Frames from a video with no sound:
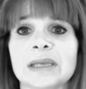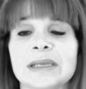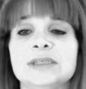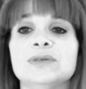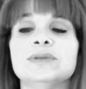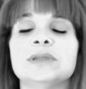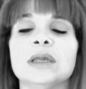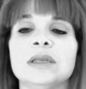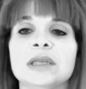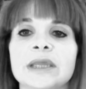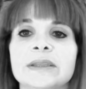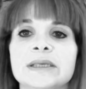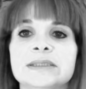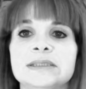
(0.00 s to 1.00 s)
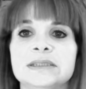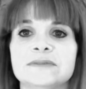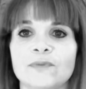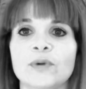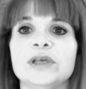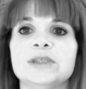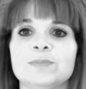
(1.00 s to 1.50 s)
Until suddenly this
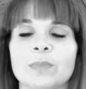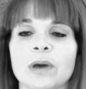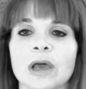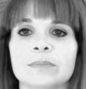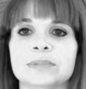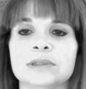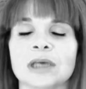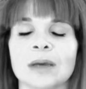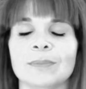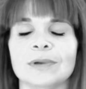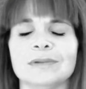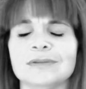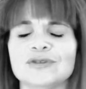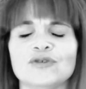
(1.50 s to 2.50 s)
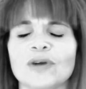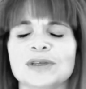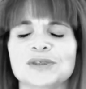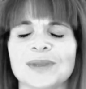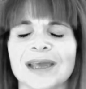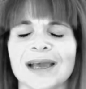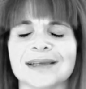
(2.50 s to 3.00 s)
voice pipes up. I'll try and
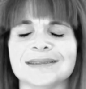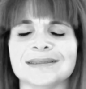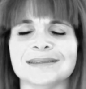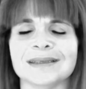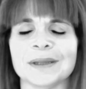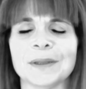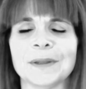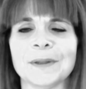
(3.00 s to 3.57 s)
do the accent.